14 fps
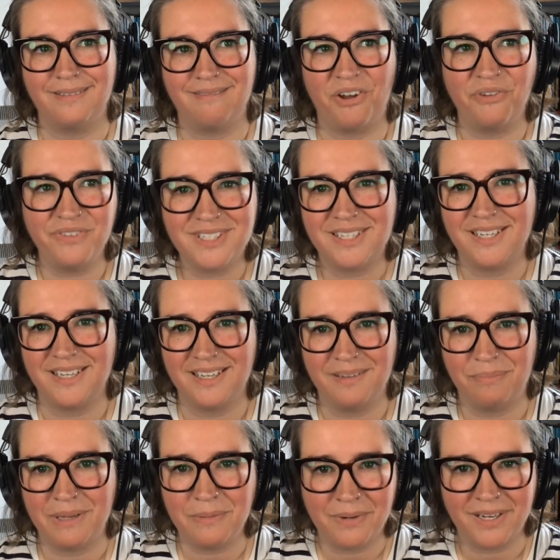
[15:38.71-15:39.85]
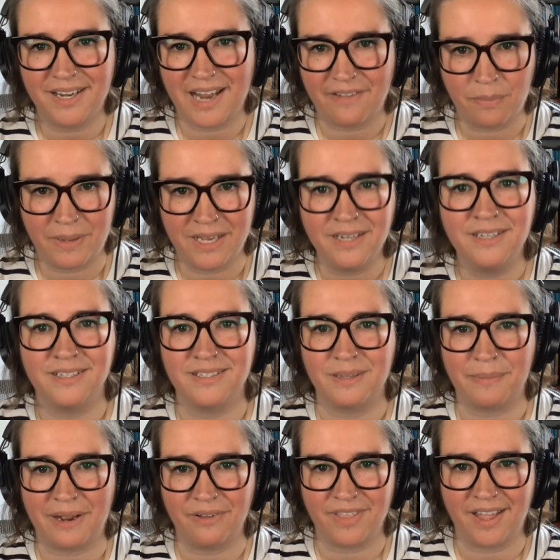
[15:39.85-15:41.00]
obviously people are going to have opinions
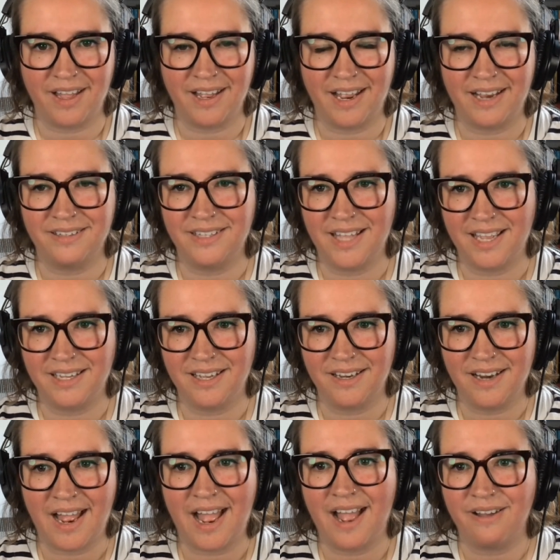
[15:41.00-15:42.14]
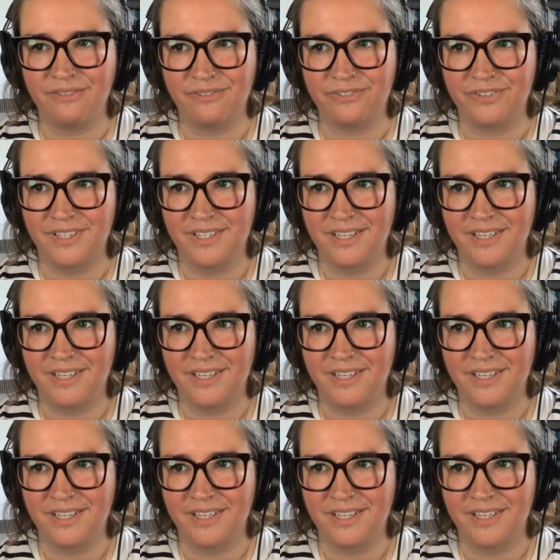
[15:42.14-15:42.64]
about that and they're going to have